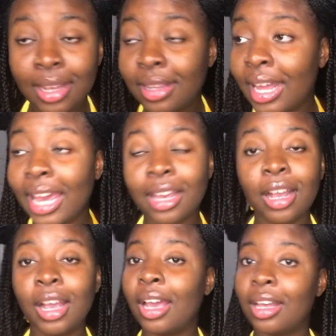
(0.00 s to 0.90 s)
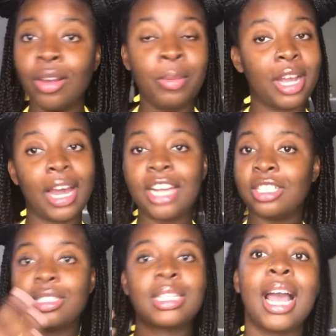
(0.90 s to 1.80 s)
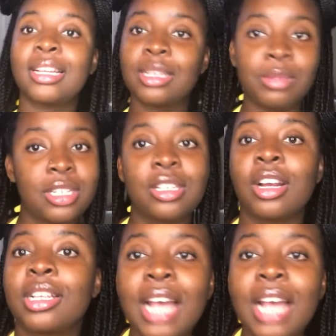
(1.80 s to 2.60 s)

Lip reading: Like, oh my God, I should have tagged some of these girls.